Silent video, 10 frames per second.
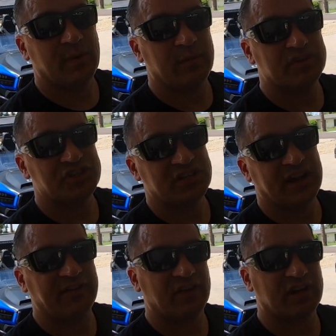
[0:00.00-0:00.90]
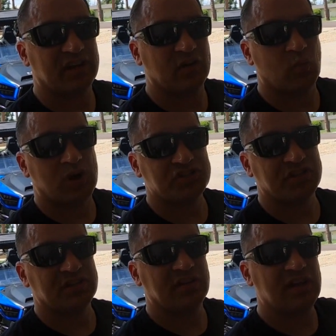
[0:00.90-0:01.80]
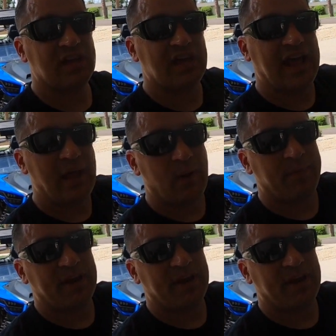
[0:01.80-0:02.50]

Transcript: my machine after I get done washing it, I wipe it